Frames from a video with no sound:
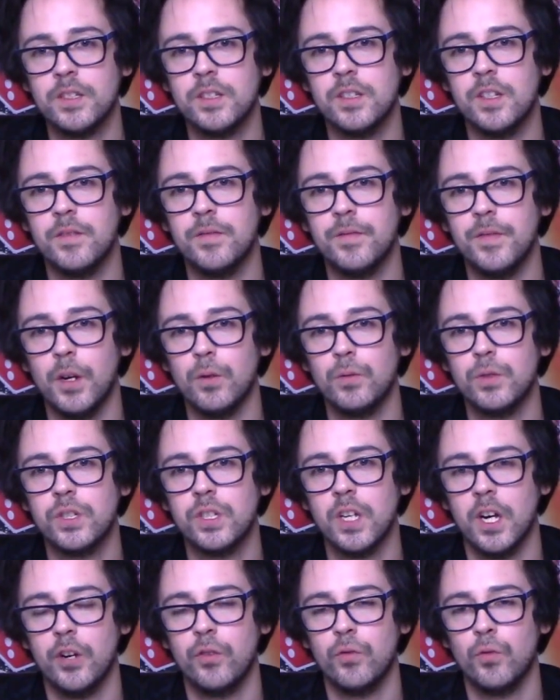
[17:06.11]
They fill
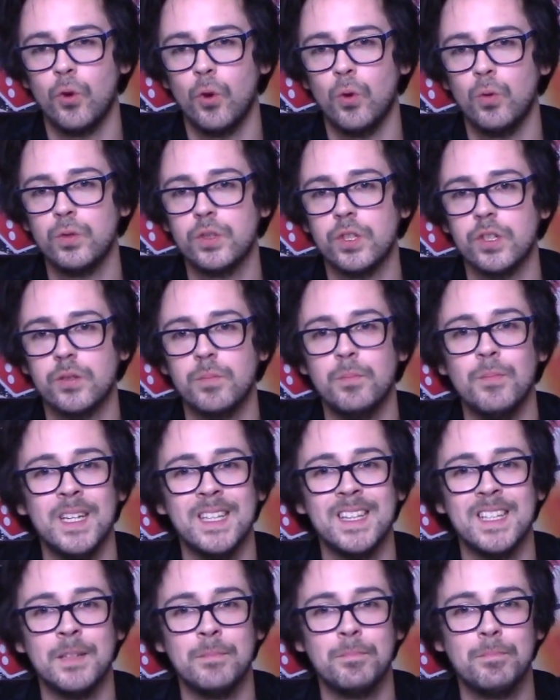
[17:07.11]
certain roles. It's
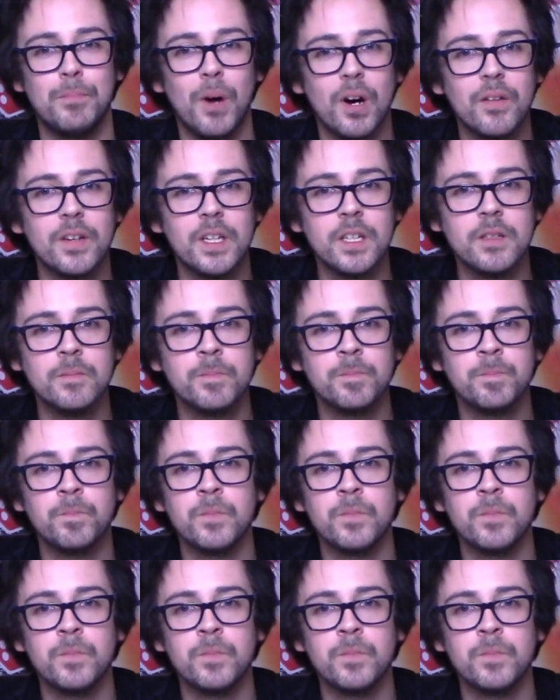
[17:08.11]
mainly buffing,